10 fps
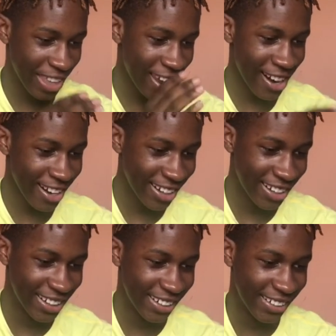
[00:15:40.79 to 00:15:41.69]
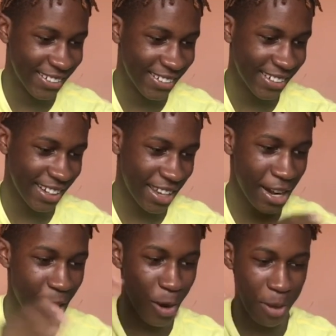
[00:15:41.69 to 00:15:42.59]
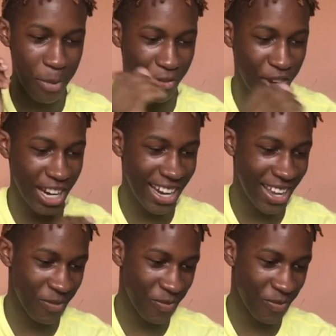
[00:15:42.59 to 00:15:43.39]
Here? You ain't one of my video them.